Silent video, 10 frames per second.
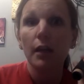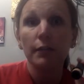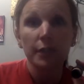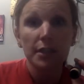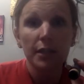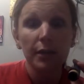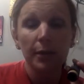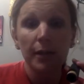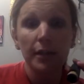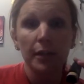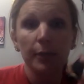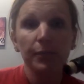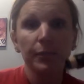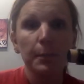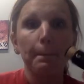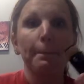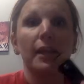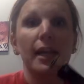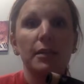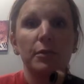First thing we want to do
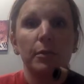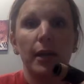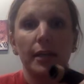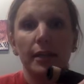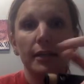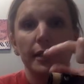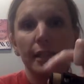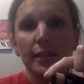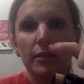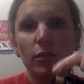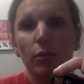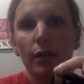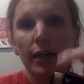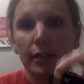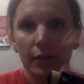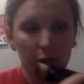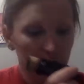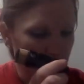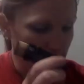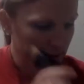is we want to get this cork
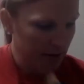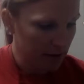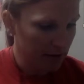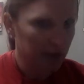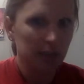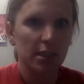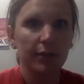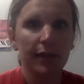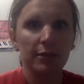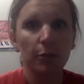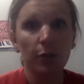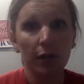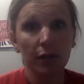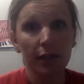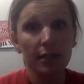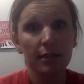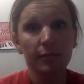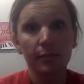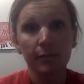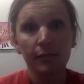greased. So we have some cork grease.
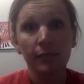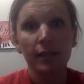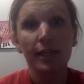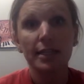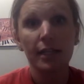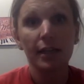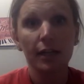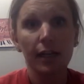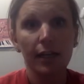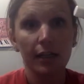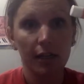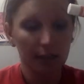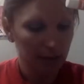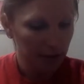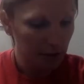It's either in a little